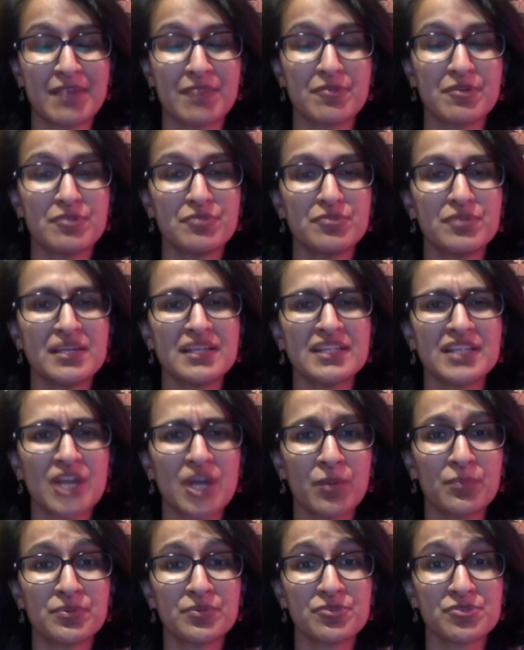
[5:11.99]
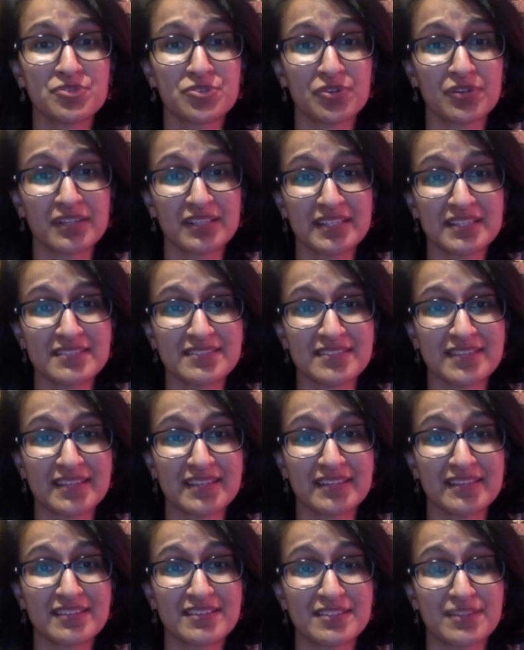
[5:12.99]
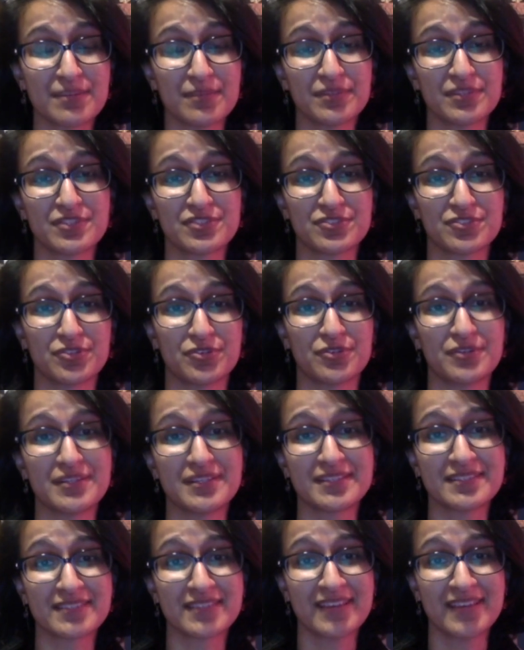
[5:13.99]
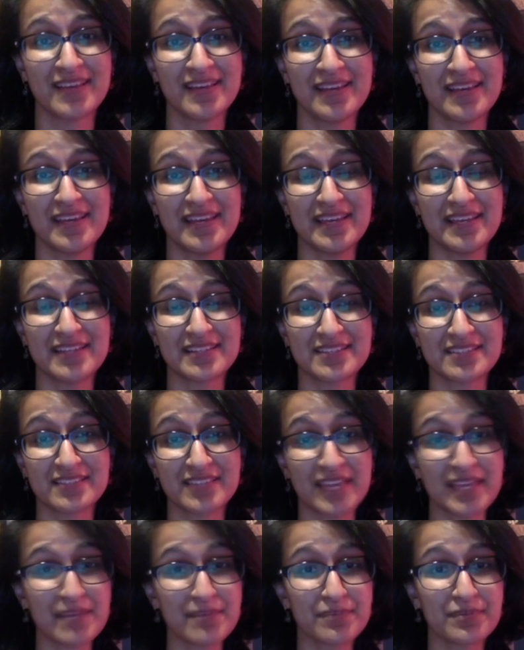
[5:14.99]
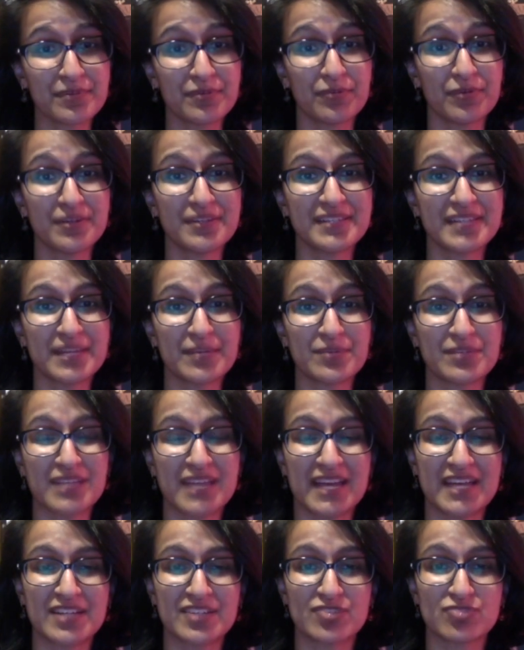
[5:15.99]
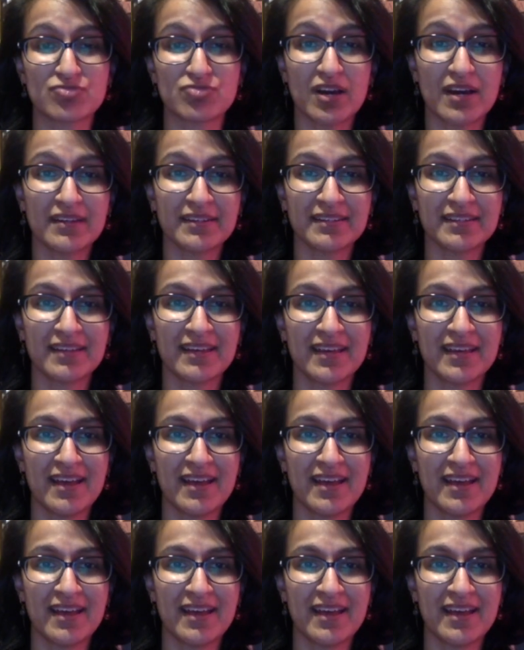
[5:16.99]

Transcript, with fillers: We really hope you enjoyed listening to some of the stories in Escape One Day We Had to Run